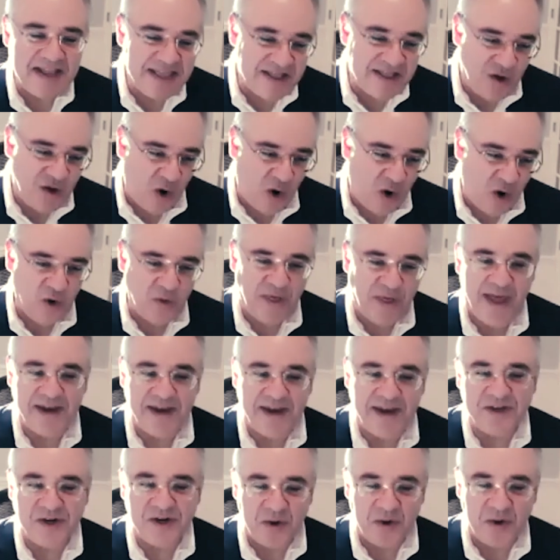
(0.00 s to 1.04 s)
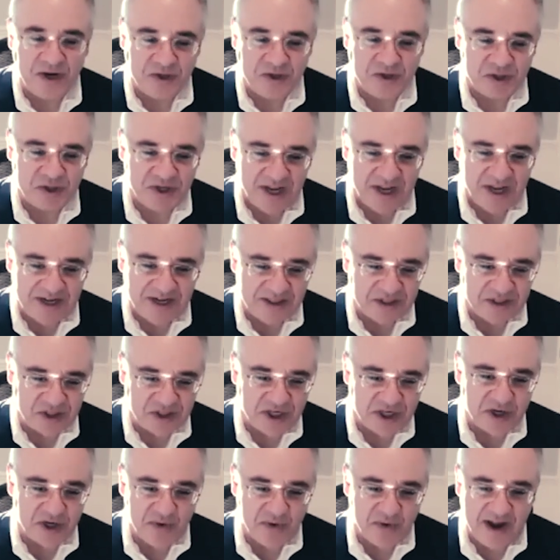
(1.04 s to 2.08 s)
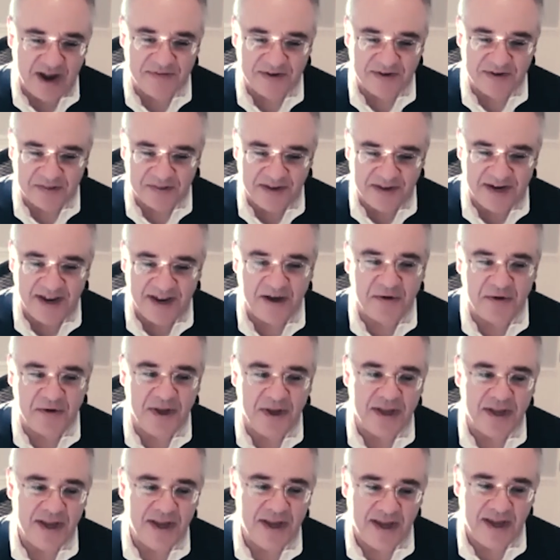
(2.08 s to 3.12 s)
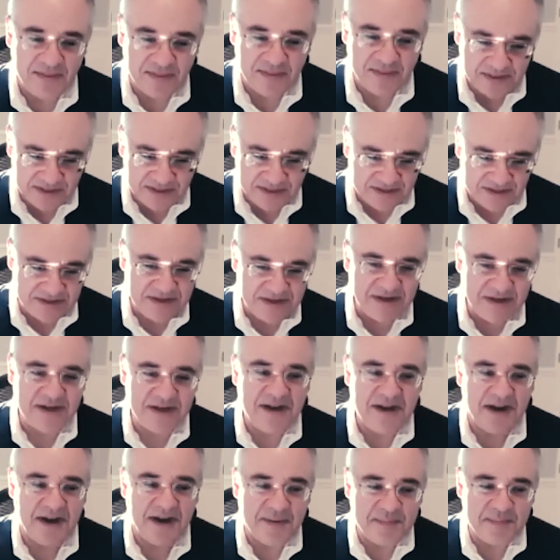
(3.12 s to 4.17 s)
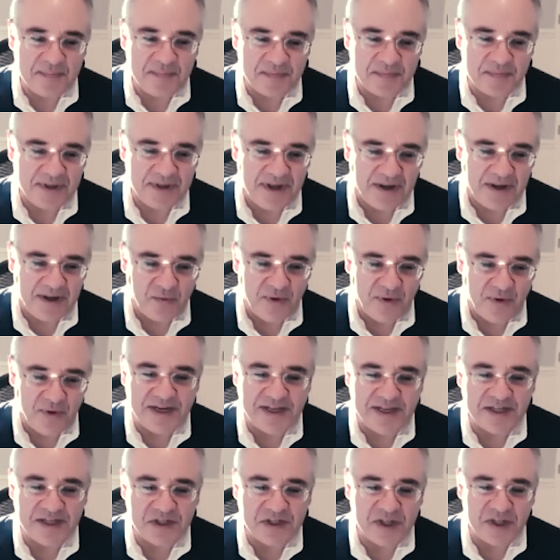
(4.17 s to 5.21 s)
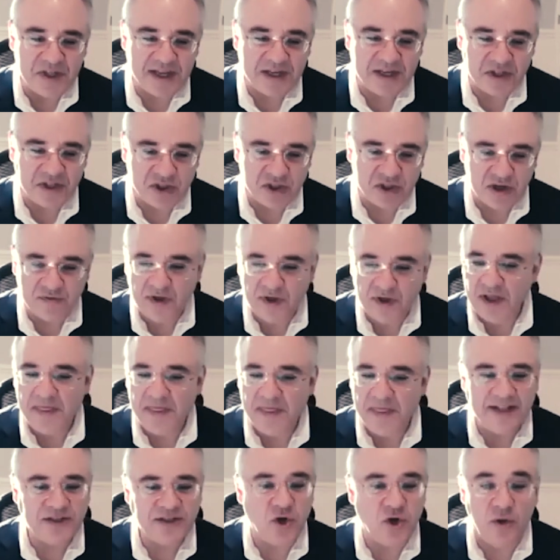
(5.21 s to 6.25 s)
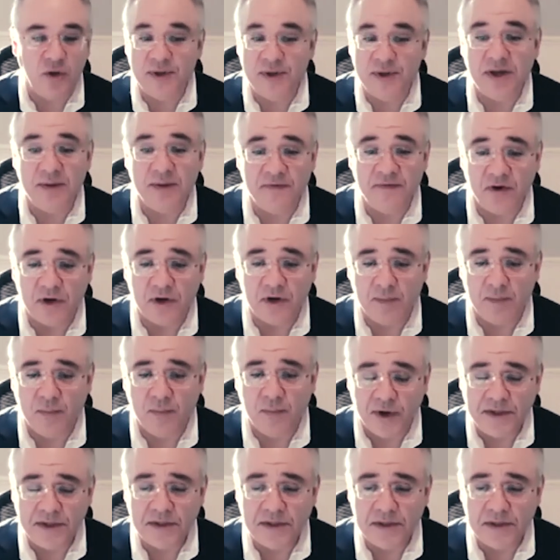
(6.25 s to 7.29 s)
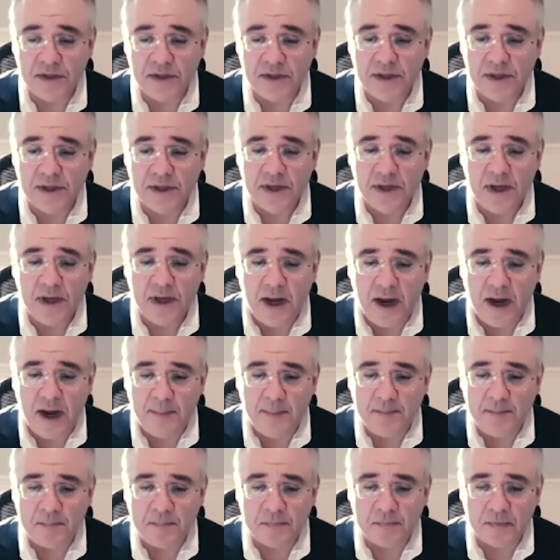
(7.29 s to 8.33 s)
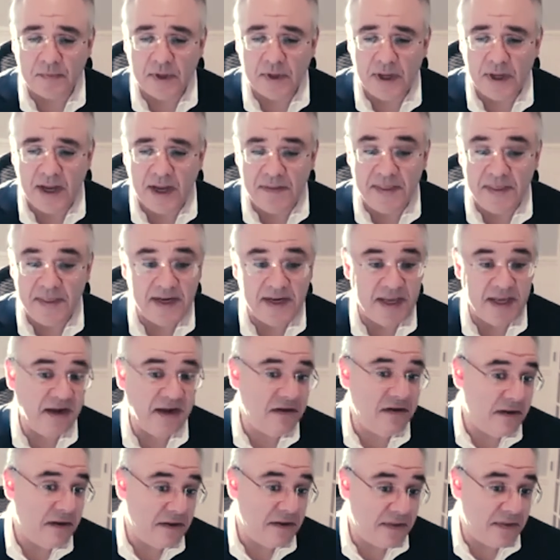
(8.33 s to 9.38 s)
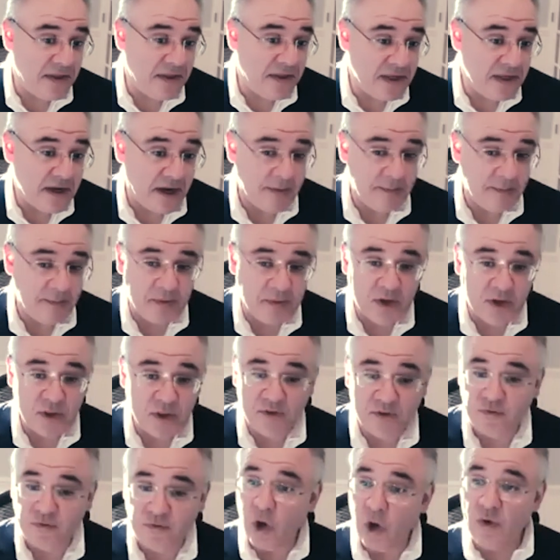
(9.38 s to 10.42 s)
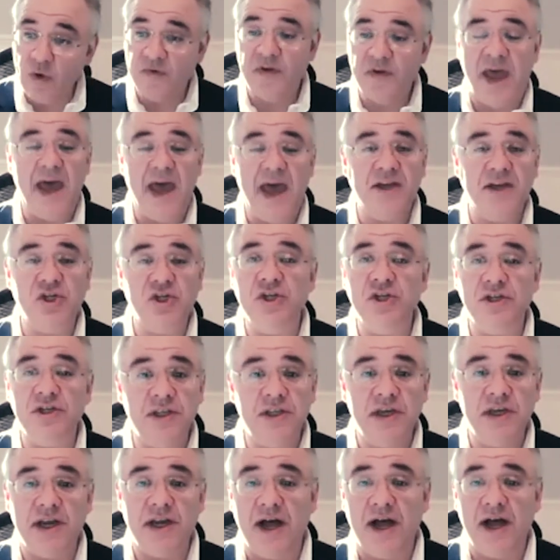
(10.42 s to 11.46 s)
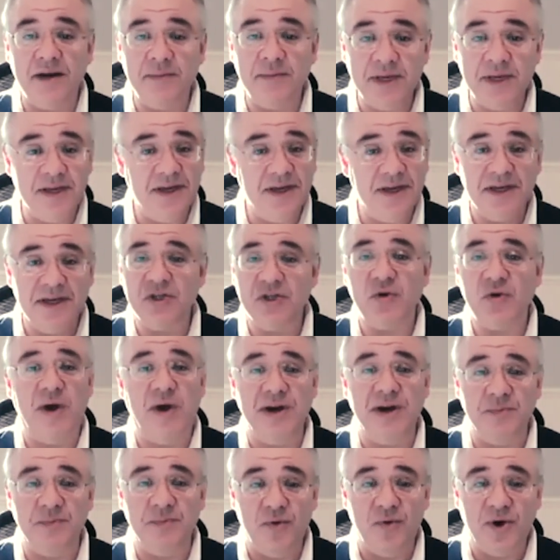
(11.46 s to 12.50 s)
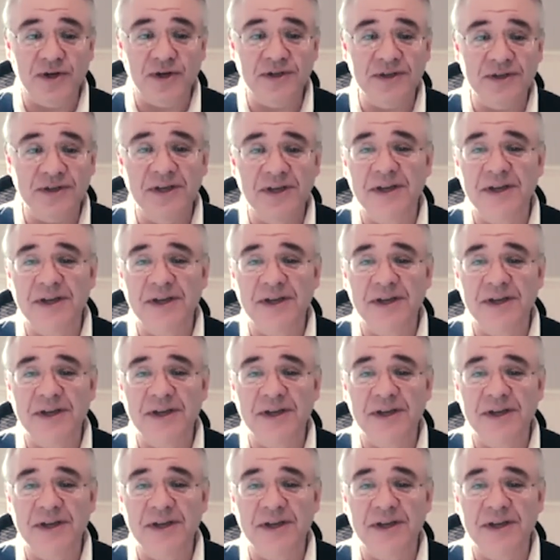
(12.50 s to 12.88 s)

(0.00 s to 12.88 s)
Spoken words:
all that, you know, understanding the geographic layout and the radius they can serve, that's all become very important. The flow of cash into the economy is quite important.